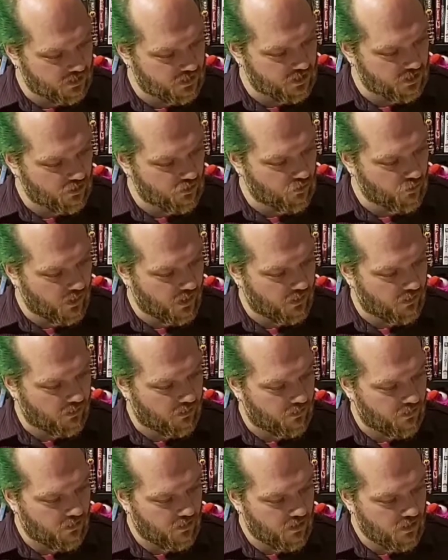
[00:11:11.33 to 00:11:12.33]
to do
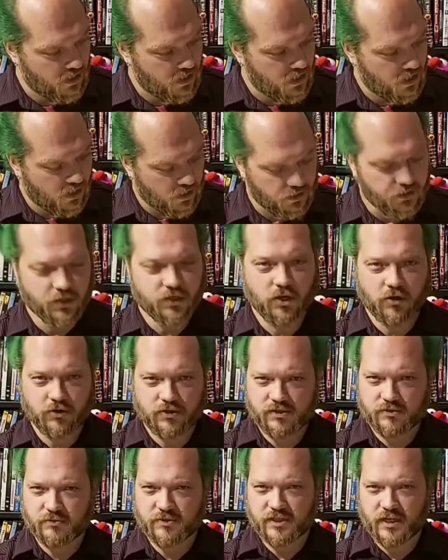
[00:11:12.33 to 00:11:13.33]
with the
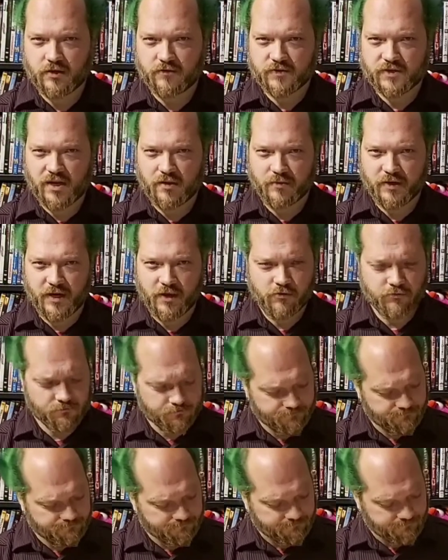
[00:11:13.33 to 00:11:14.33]
darts themselves coming out.
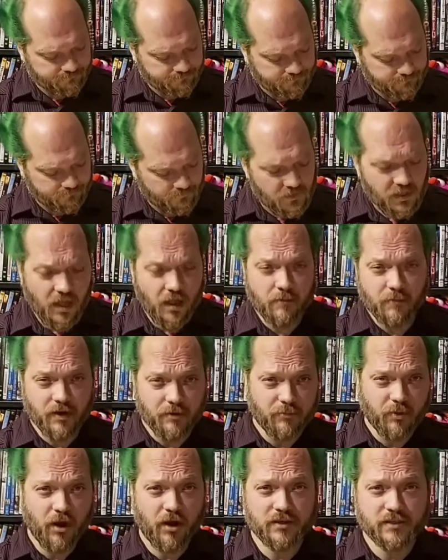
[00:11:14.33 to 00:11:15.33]
I'm
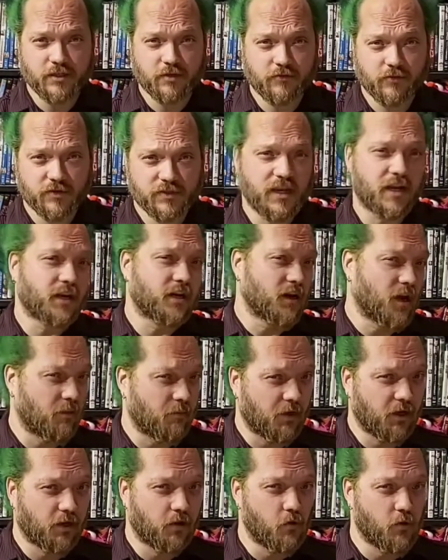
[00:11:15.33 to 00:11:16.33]
going to pause here for a second.
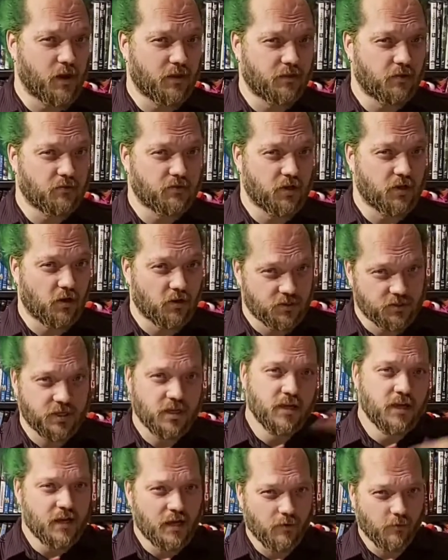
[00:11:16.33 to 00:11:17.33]
I'm going to go get those darts
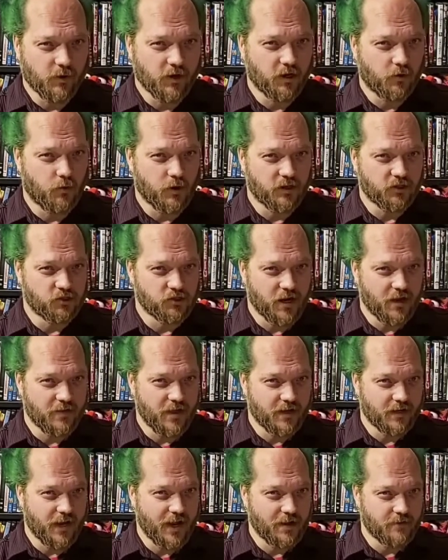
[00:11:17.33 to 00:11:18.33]
and we're going to quickly try
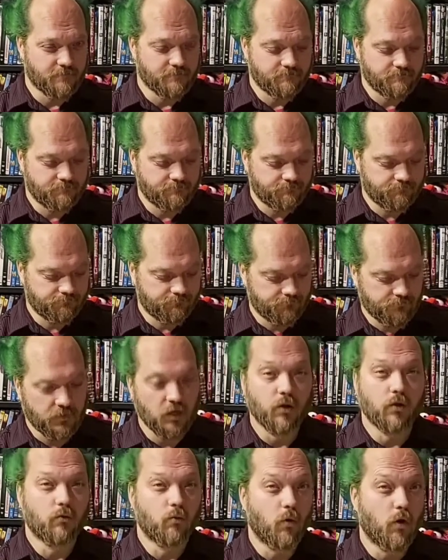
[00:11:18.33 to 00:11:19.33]
that again.
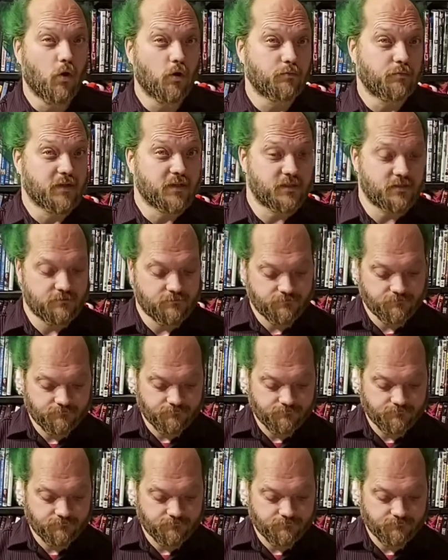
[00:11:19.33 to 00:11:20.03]
Hold please.